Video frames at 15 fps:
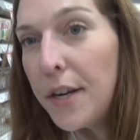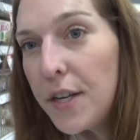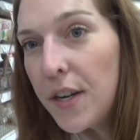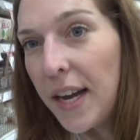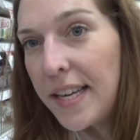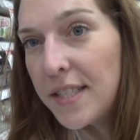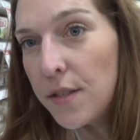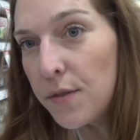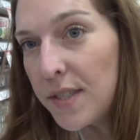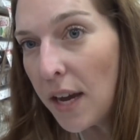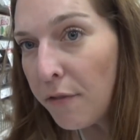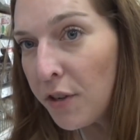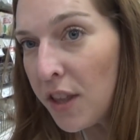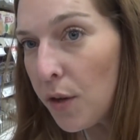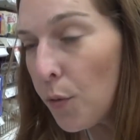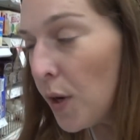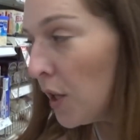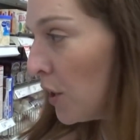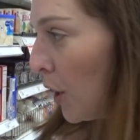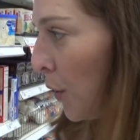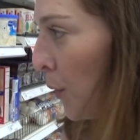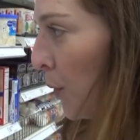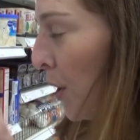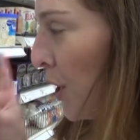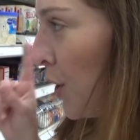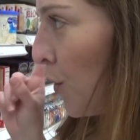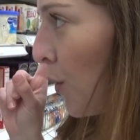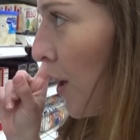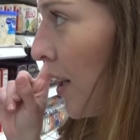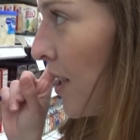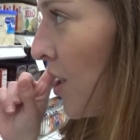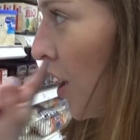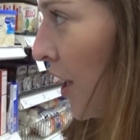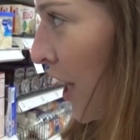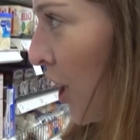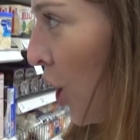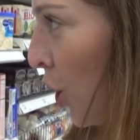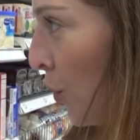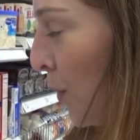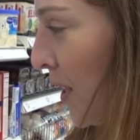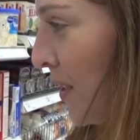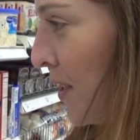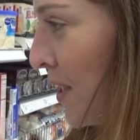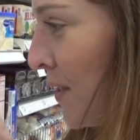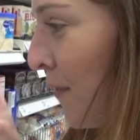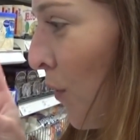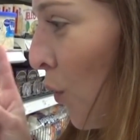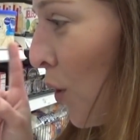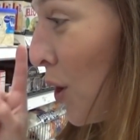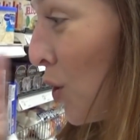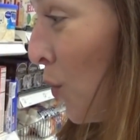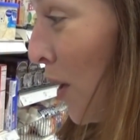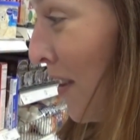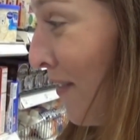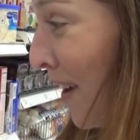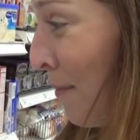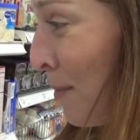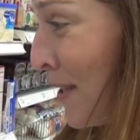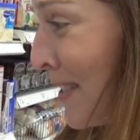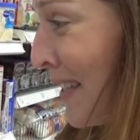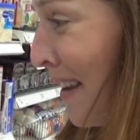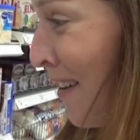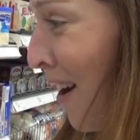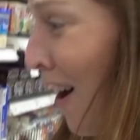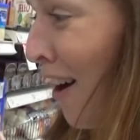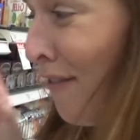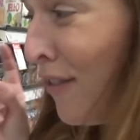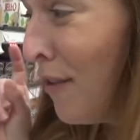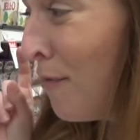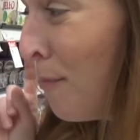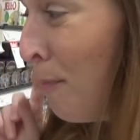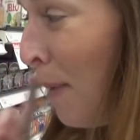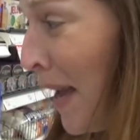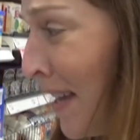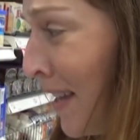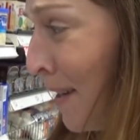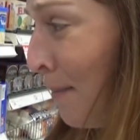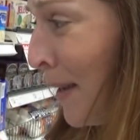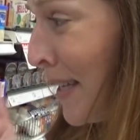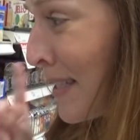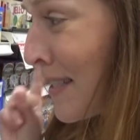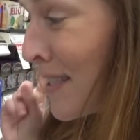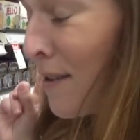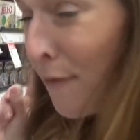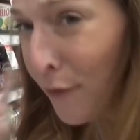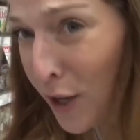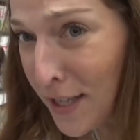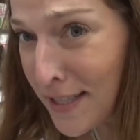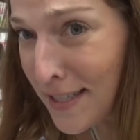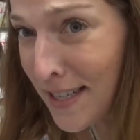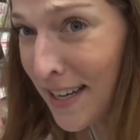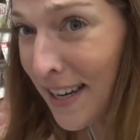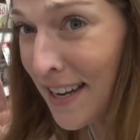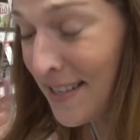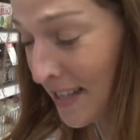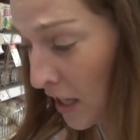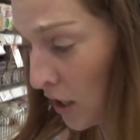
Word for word: right, you guys, you definitely want to load your Target cartwheels for 25% off of baking mix, frosting, and